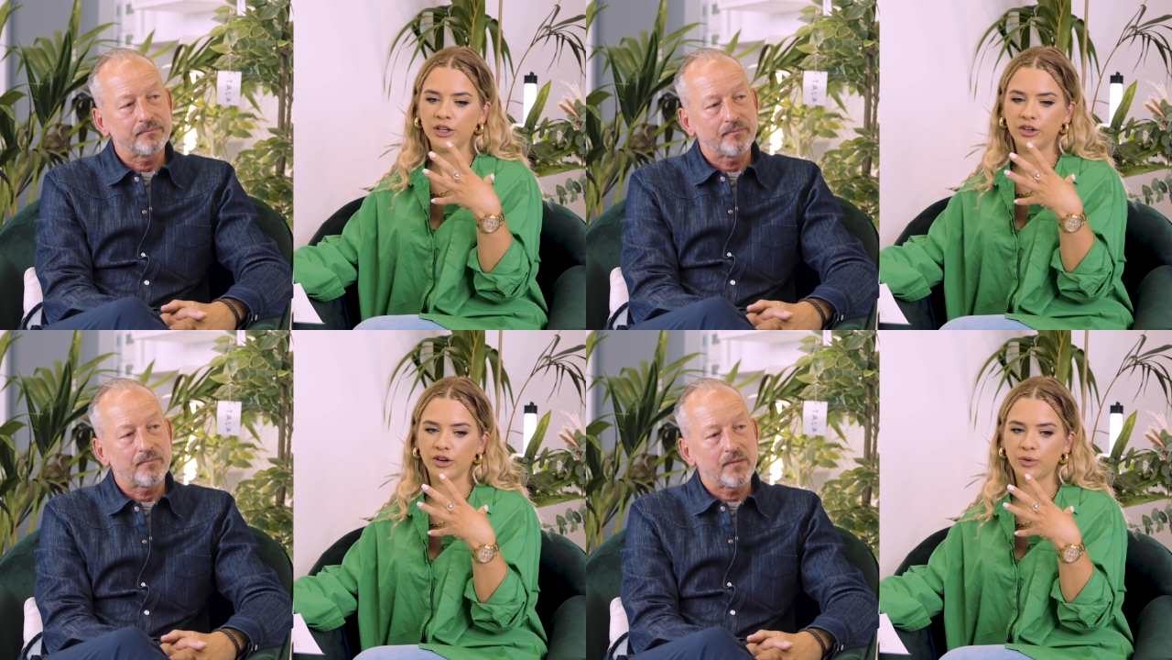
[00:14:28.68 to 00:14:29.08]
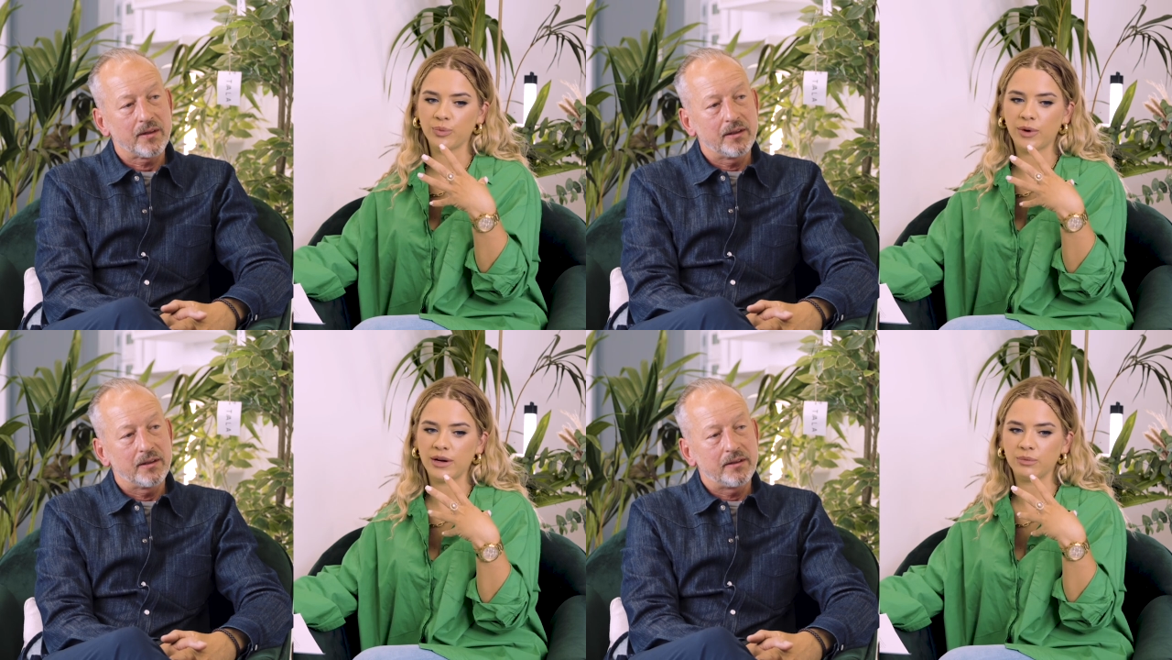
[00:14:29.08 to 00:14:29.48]
Speaker 1: you know
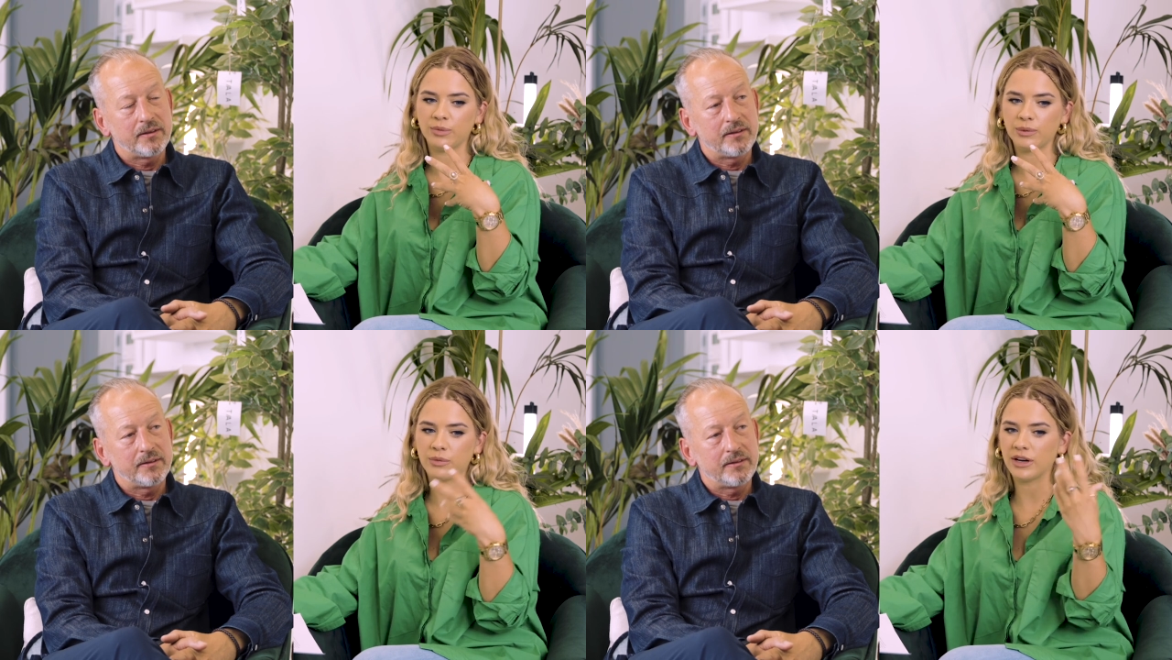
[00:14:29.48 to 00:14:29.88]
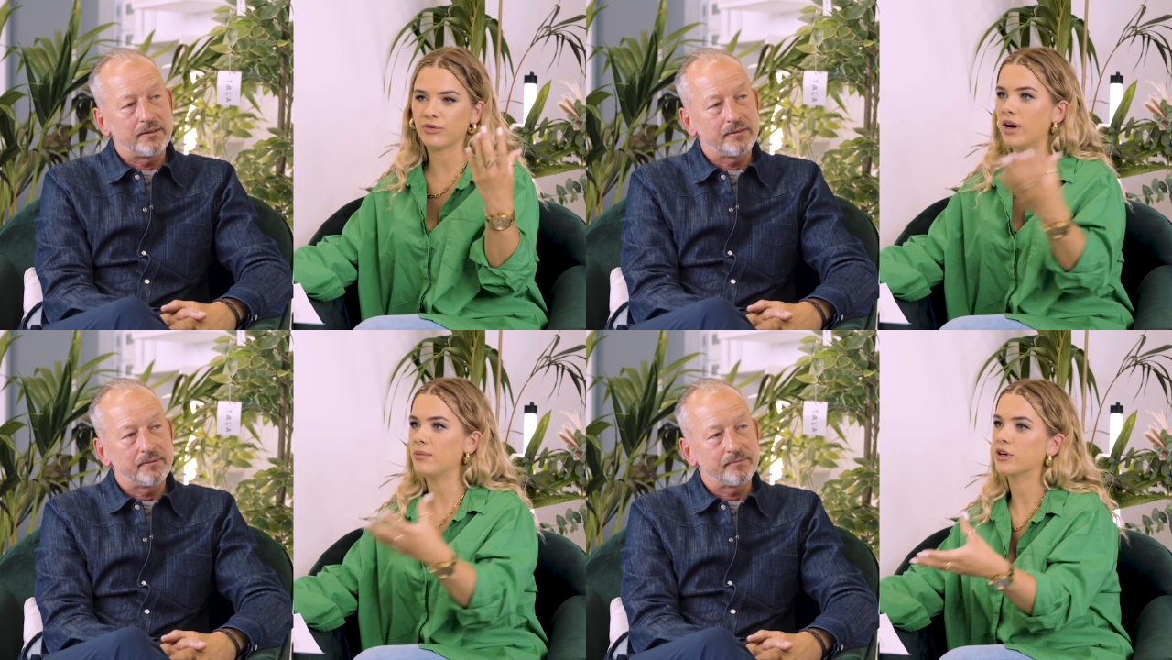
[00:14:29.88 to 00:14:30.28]
when
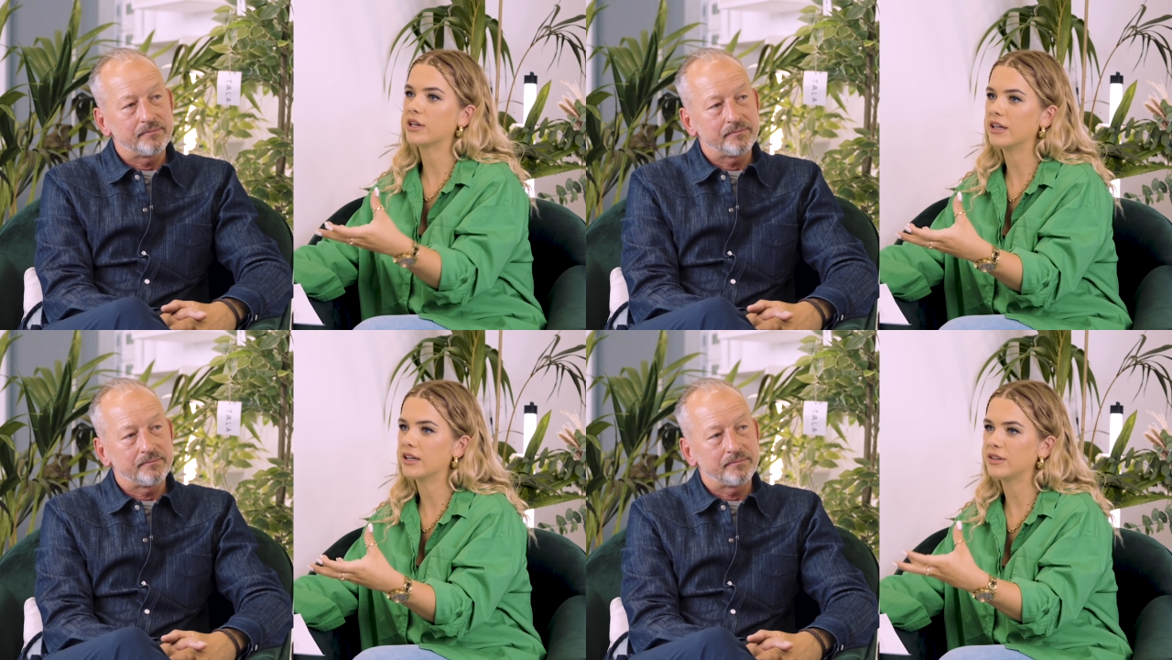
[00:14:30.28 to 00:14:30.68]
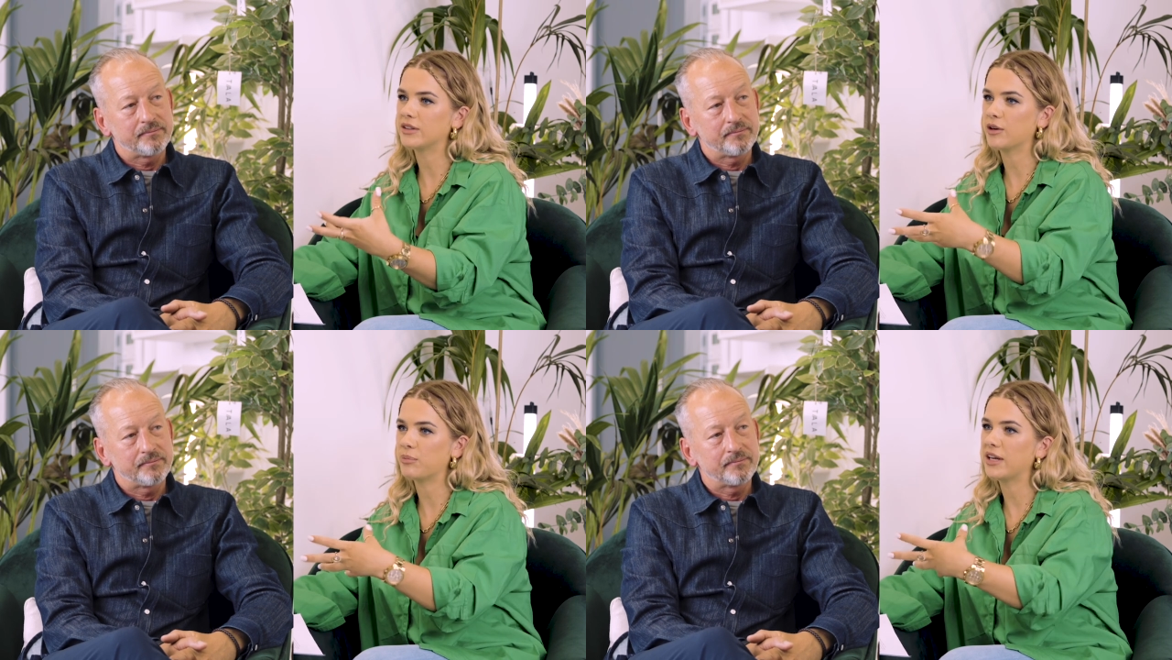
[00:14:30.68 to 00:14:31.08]
whenever i'm looking at
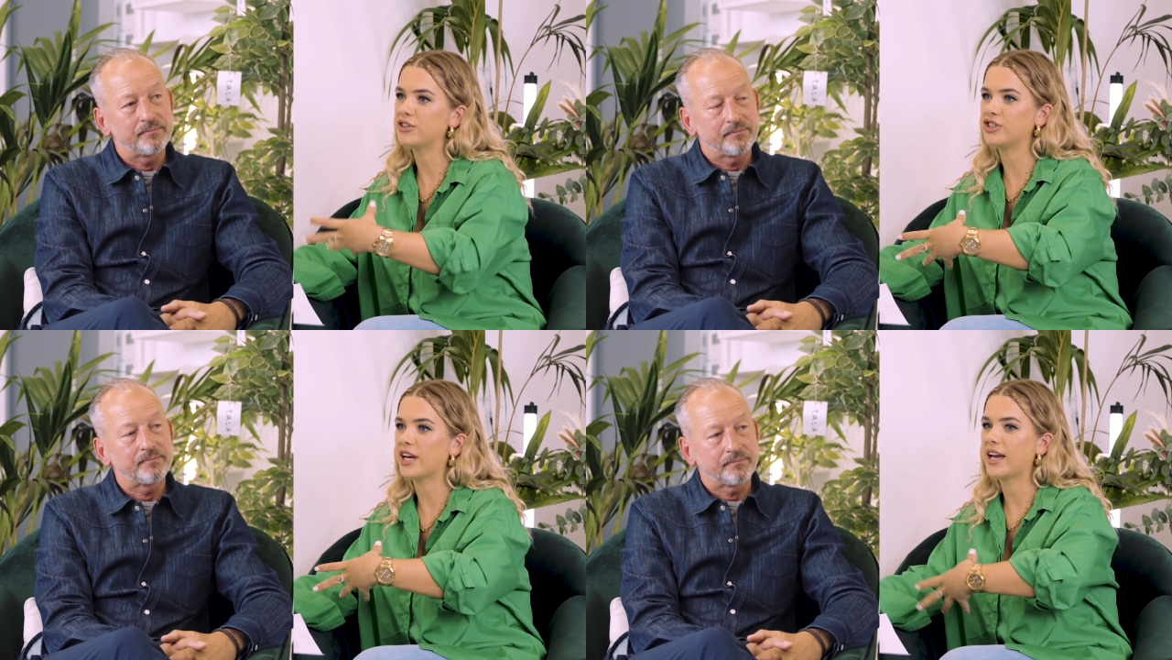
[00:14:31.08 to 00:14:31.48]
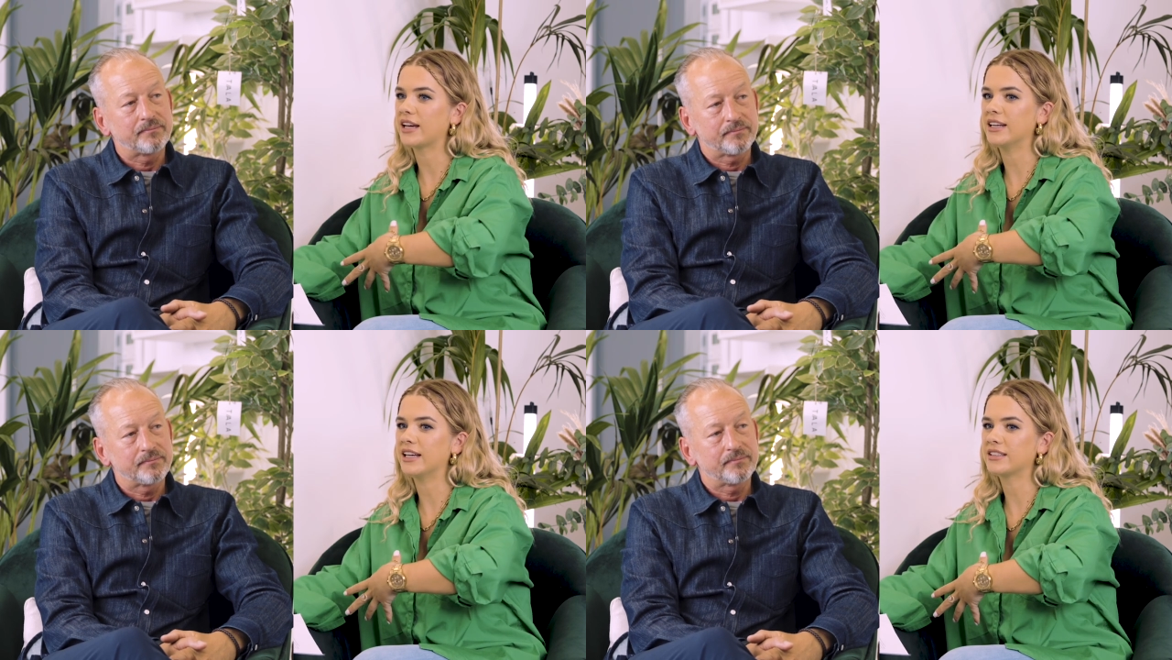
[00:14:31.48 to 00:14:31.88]
a pitch
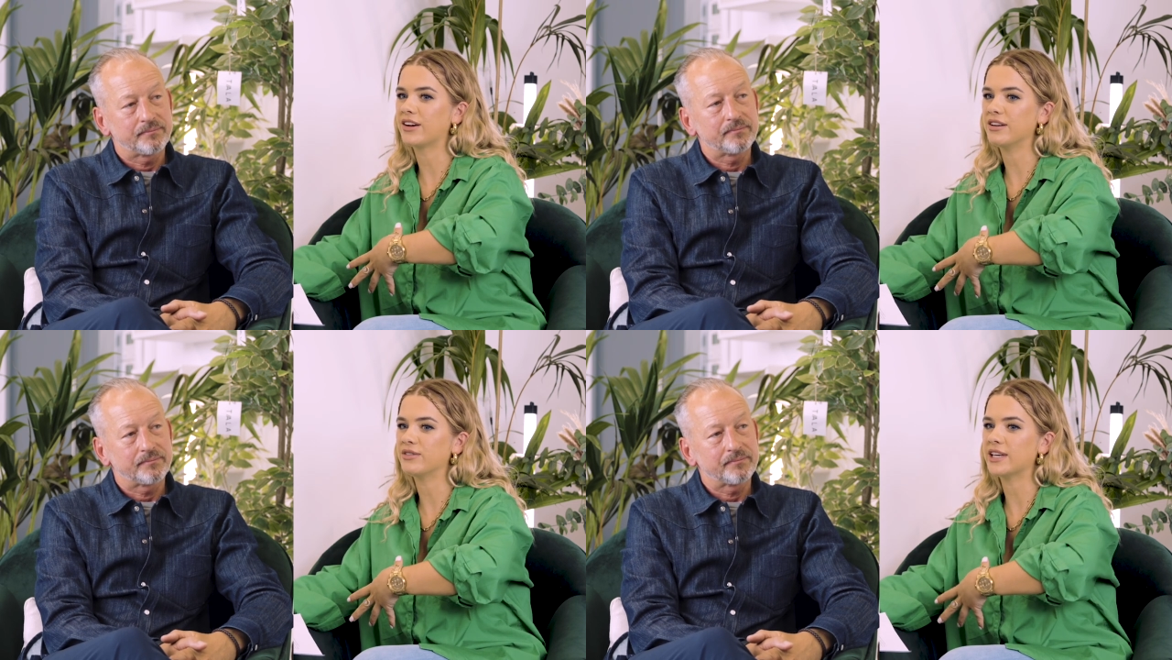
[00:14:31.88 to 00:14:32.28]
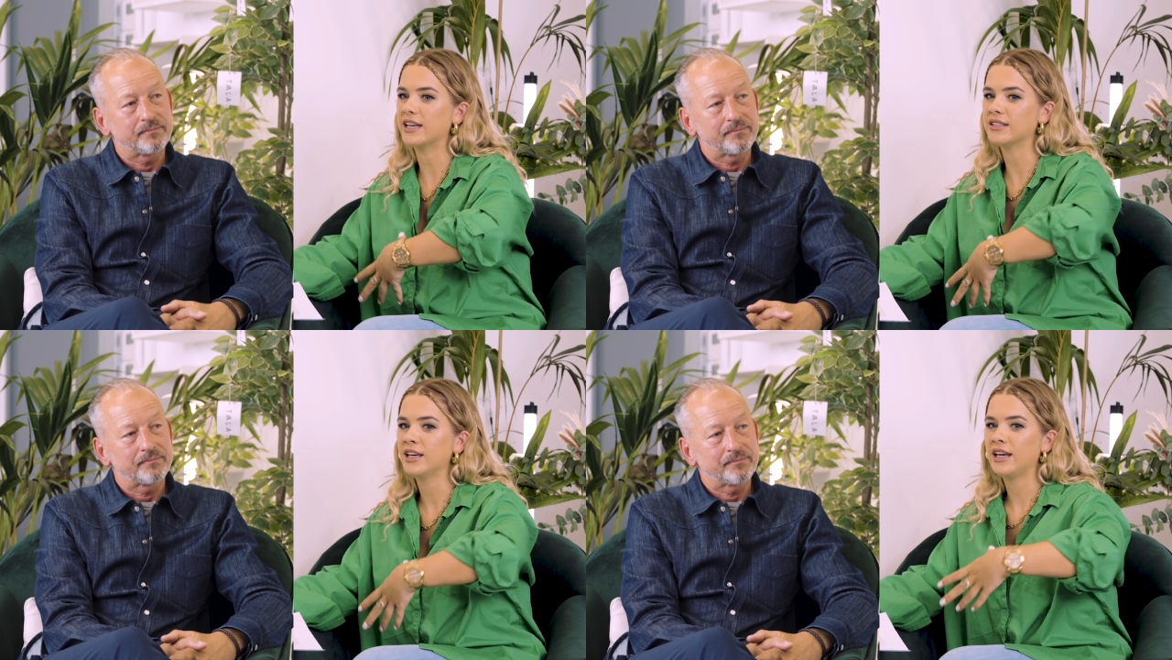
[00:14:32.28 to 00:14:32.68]
deck and it kind of says